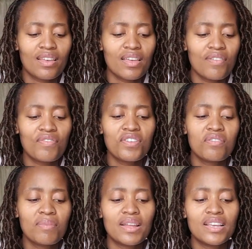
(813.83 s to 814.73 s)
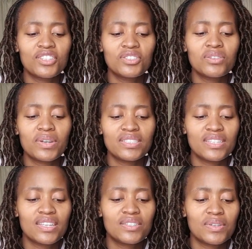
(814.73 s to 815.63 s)
A friend of mine actually was
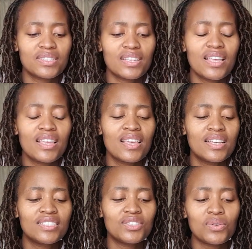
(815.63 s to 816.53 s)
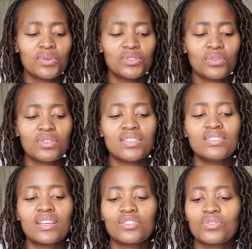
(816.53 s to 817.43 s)
here. She was saying she's always thought these
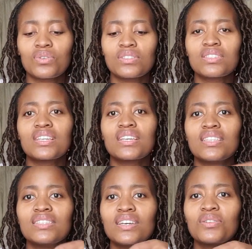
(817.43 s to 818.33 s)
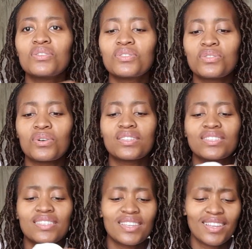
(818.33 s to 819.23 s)
are socks. These are not
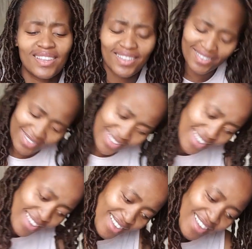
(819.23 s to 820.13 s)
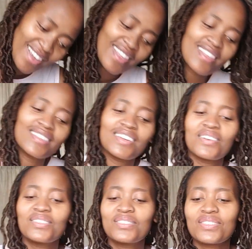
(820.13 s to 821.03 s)
socks. These are
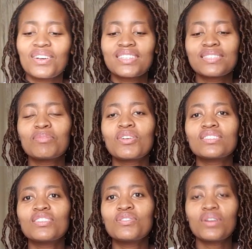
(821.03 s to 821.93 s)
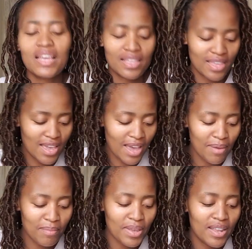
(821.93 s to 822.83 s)
not socks because you know, like they
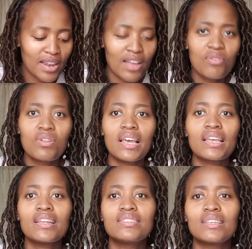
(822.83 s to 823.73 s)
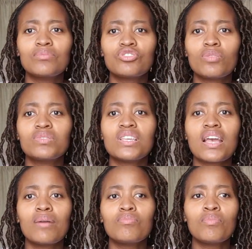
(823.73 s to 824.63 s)
come in. I know, like in some shops, they
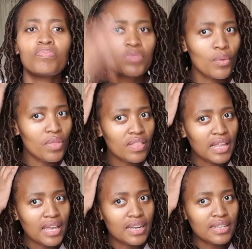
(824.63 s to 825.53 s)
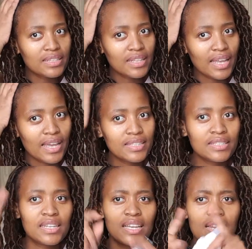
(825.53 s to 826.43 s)
come with like a little hat
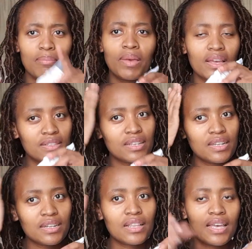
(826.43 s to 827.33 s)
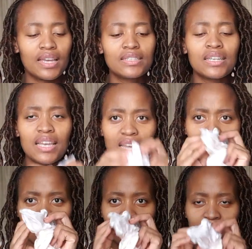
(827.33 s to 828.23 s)
in a pack. It's a little hat
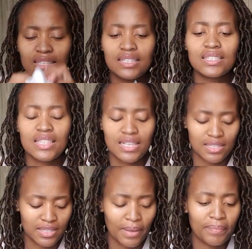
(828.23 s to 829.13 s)
and these things.